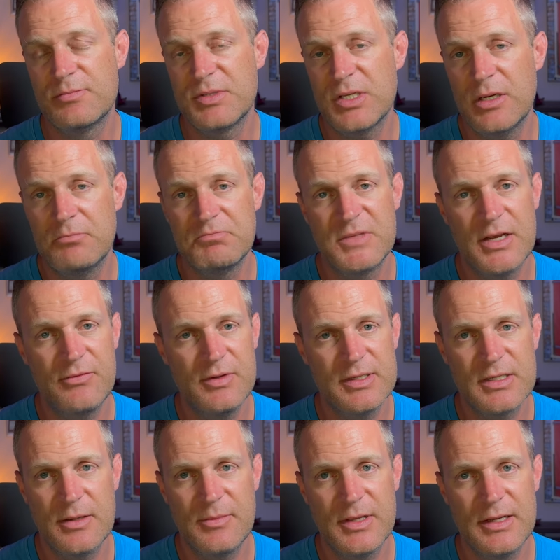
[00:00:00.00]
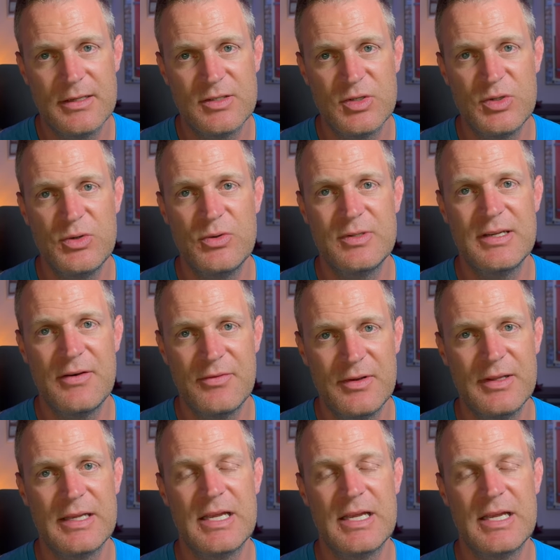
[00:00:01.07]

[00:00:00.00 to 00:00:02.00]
So definitely something to definitely